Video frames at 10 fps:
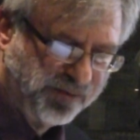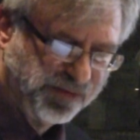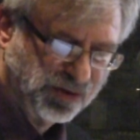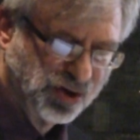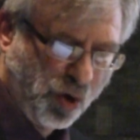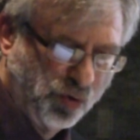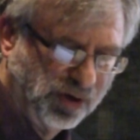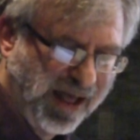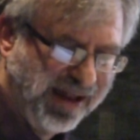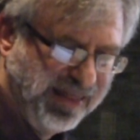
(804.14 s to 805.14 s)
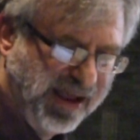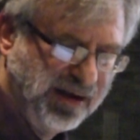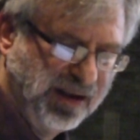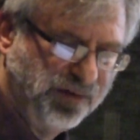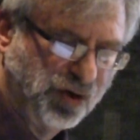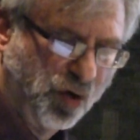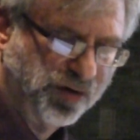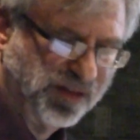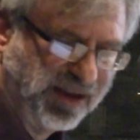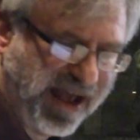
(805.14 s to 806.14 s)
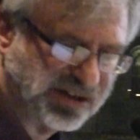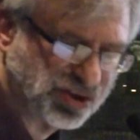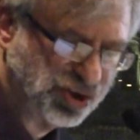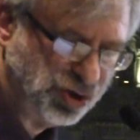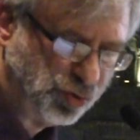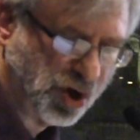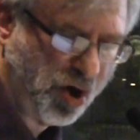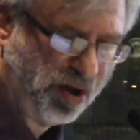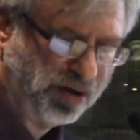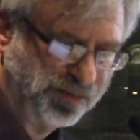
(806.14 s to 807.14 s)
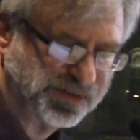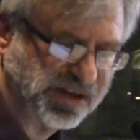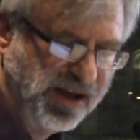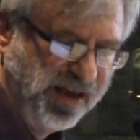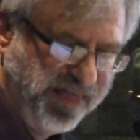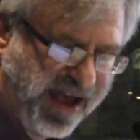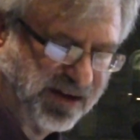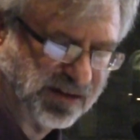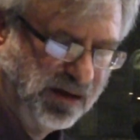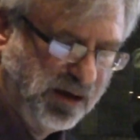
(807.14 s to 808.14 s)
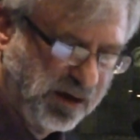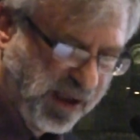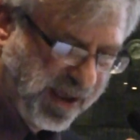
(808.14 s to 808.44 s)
the total, and then if you go to the last two columns, that